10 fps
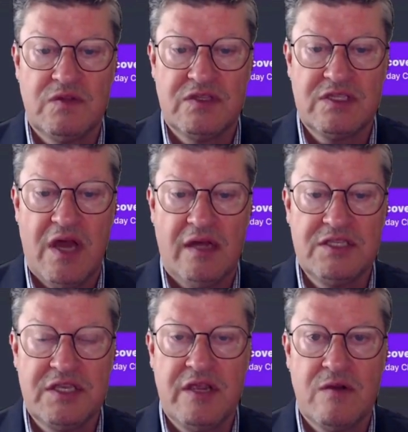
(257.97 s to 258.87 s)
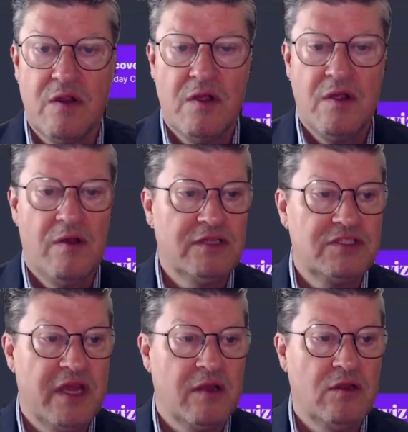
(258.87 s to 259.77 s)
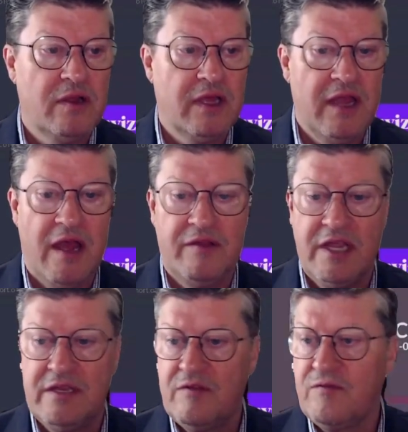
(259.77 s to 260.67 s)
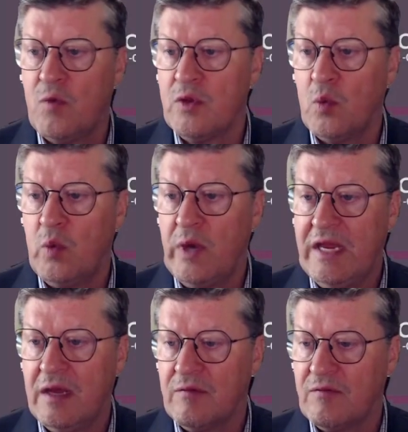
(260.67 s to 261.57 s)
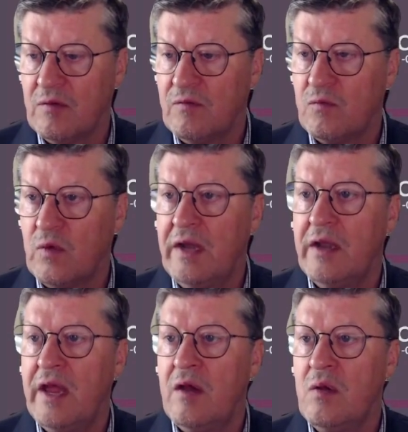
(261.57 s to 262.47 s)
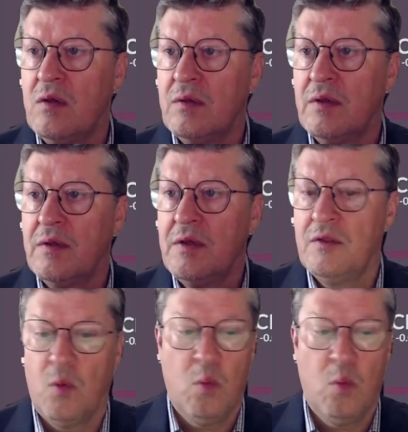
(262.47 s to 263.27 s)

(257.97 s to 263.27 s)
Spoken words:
stocks here, let's take a look at how they did for the week right now. The